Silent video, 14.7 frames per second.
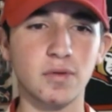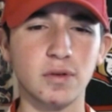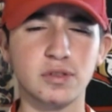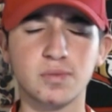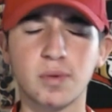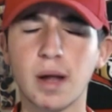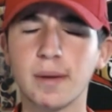
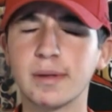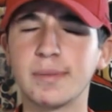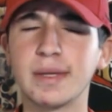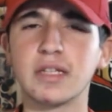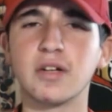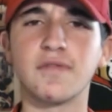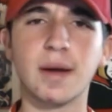which will probably
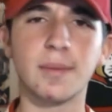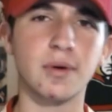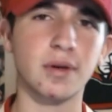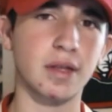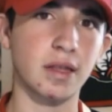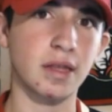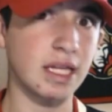be November
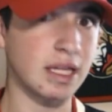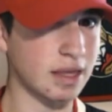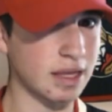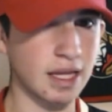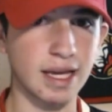16th